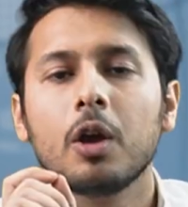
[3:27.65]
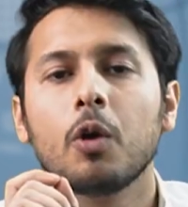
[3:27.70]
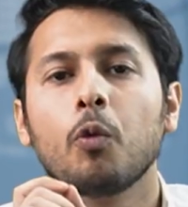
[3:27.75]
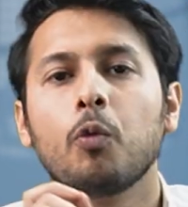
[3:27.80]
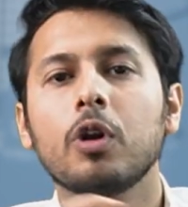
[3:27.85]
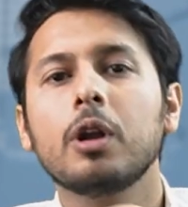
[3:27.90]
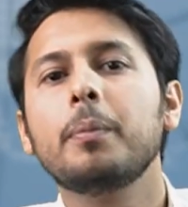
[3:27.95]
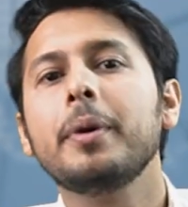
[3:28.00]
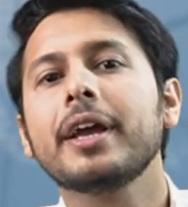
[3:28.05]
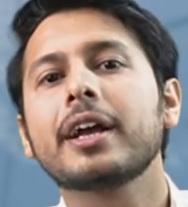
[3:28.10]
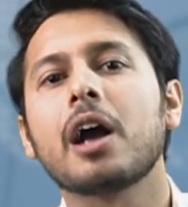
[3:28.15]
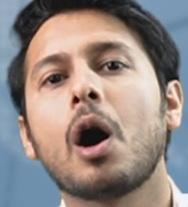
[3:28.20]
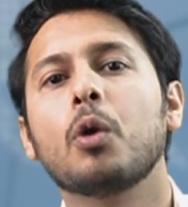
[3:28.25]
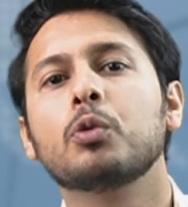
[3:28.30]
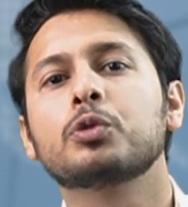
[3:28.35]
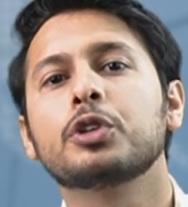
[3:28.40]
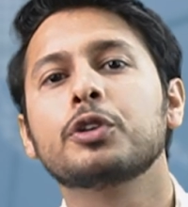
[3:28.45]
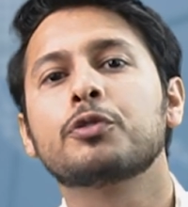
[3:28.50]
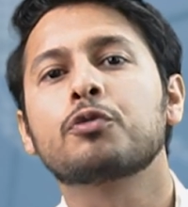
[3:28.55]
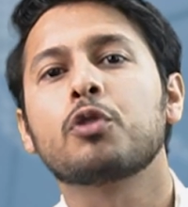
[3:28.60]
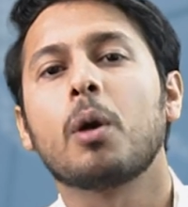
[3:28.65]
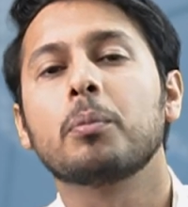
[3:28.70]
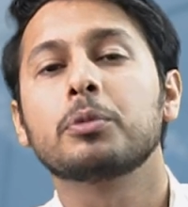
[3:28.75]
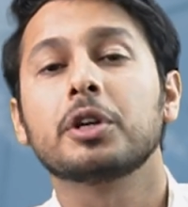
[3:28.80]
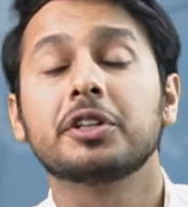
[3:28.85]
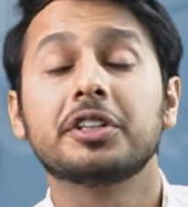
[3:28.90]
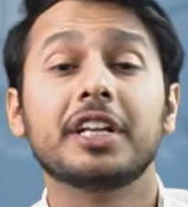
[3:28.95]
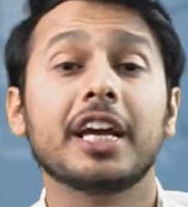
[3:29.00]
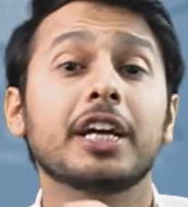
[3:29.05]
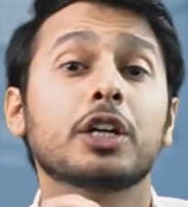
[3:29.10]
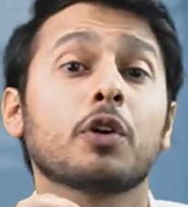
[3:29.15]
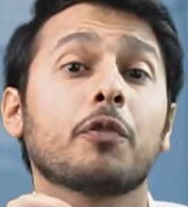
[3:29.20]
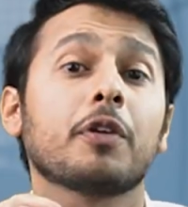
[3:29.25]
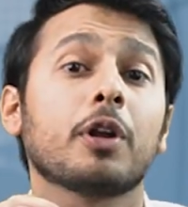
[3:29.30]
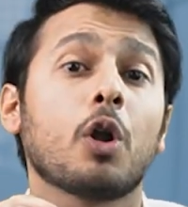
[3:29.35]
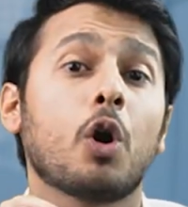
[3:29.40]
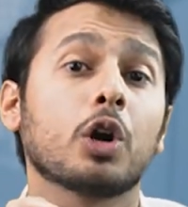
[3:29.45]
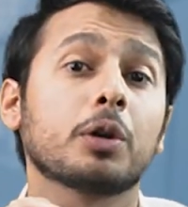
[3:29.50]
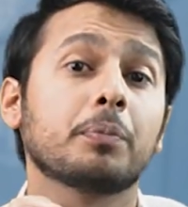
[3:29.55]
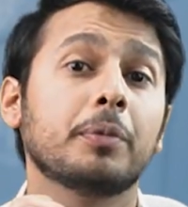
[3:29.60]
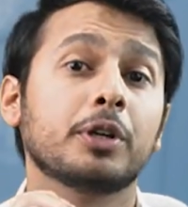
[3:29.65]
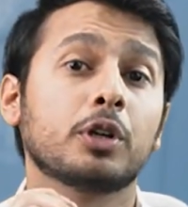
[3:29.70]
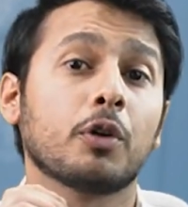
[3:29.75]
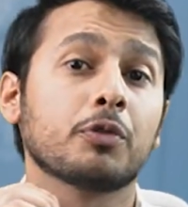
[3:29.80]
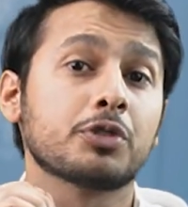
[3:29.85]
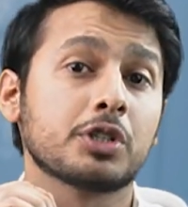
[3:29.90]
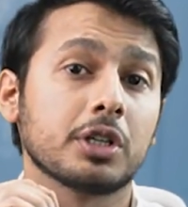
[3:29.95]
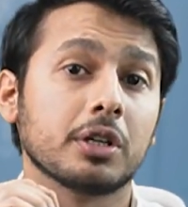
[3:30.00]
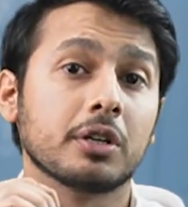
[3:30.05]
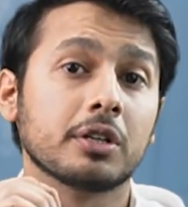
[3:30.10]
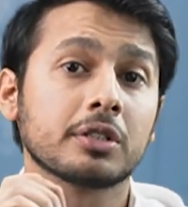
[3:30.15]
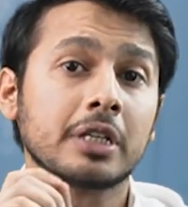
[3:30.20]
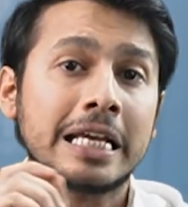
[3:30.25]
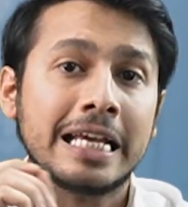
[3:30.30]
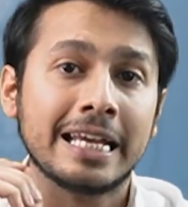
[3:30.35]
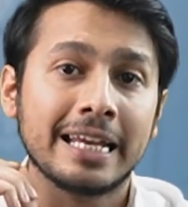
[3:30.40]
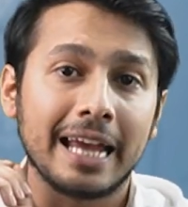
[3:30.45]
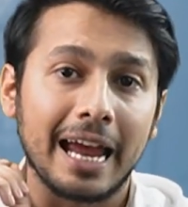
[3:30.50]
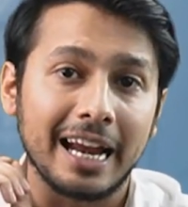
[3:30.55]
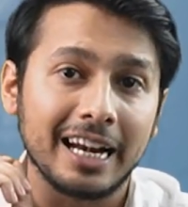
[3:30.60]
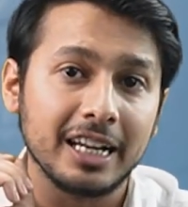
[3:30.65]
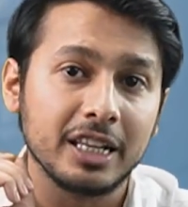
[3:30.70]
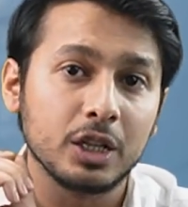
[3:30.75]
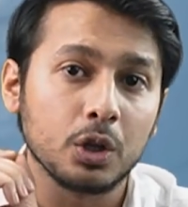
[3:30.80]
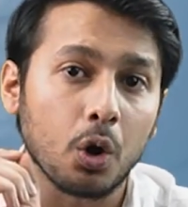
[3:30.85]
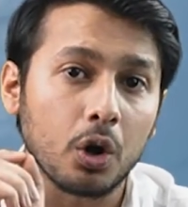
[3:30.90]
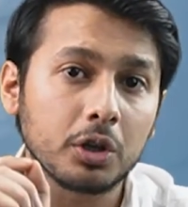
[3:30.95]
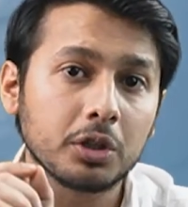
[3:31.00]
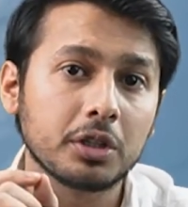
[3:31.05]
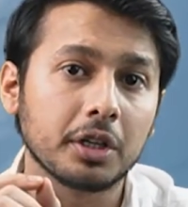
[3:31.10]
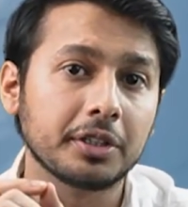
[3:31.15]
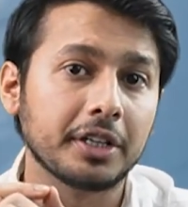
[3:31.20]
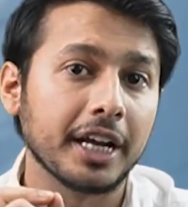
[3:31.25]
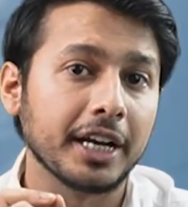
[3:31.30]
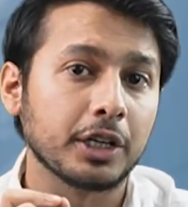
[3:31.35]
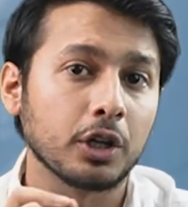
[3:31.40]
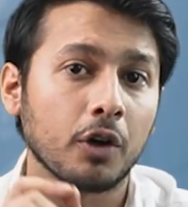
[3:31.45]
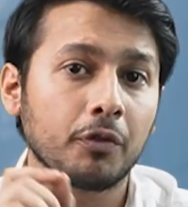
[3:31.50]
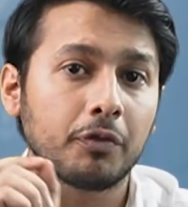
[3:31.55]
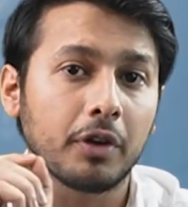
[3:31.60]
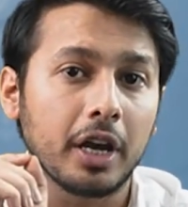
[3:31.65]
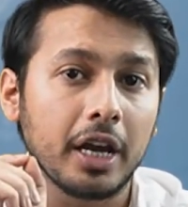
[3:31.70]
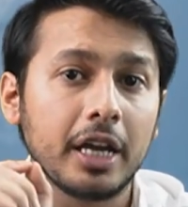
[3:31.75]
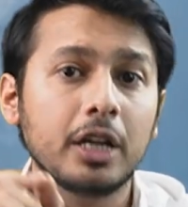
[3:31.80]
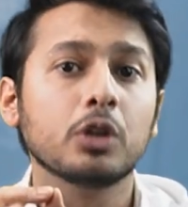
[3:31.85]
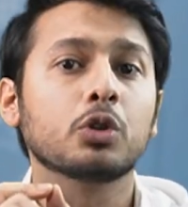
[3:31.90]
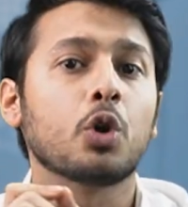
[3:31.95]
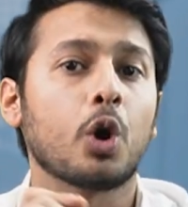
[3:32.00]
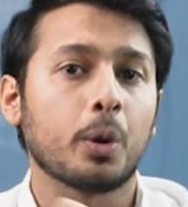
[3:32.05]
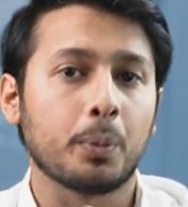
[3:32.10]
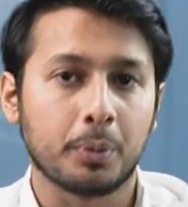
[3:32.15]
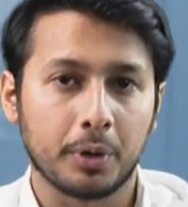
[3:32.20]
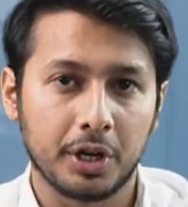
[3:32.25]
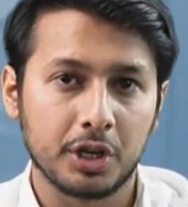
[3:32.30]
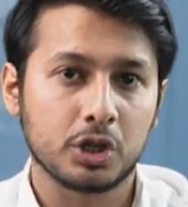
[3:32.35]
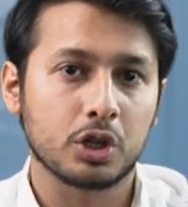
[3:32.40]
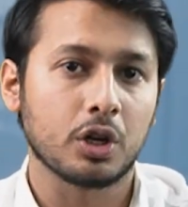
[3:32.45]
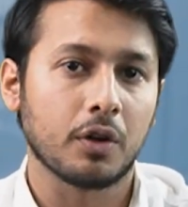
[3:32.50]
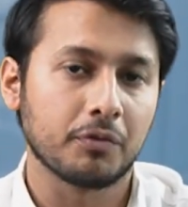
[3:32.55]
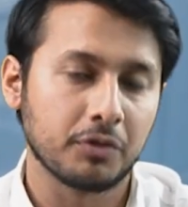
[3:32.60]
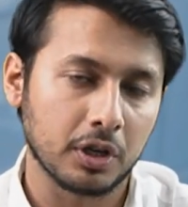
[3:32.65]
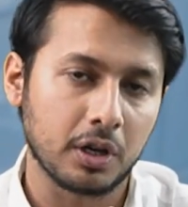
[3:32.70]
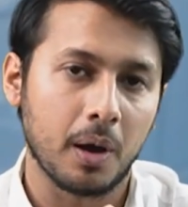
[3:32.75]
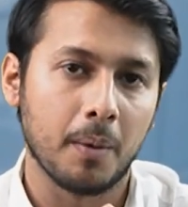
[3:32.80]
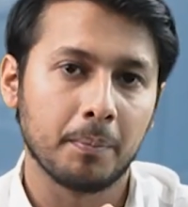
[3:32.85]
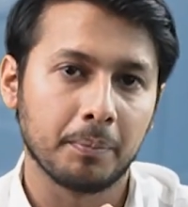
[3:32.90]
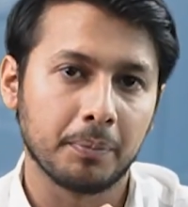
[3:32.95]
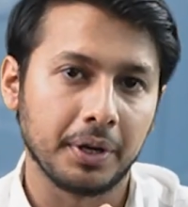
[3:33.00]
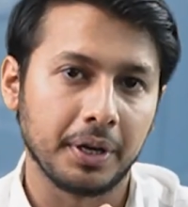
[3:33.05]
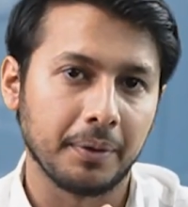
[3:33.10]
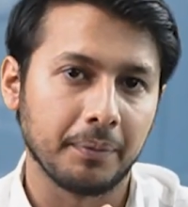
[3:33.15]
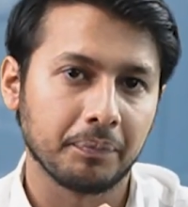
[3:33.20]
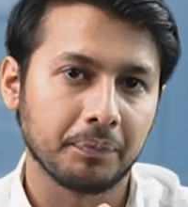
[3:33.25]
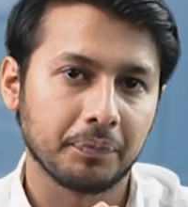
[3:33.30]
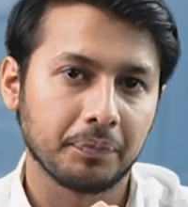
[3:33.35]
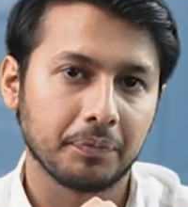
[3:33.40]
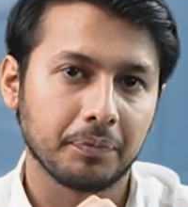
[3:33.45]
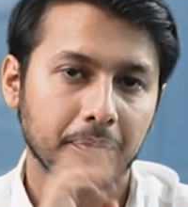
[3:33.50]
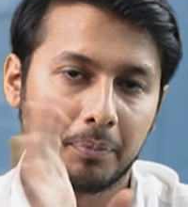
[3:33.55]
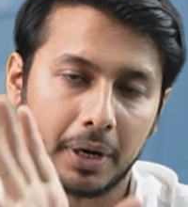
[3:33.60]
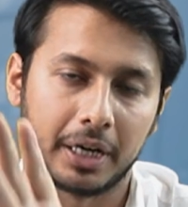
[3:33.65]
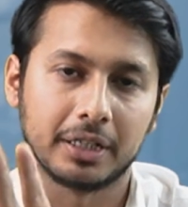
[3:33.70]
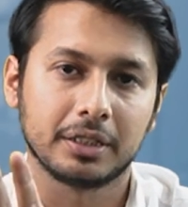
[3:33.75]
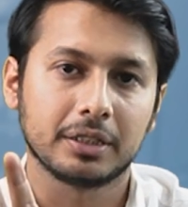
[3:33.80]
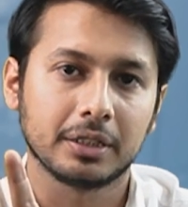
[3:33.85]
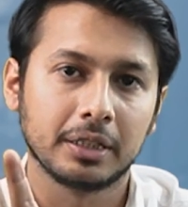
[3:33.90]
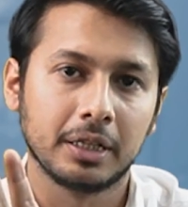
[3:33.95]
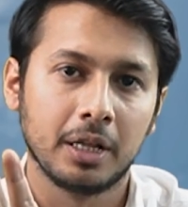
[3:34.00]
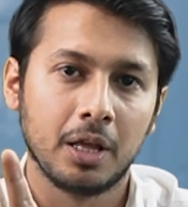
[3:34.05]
will be counted from the date of allotment of shares and not the date of incorporation of the company. But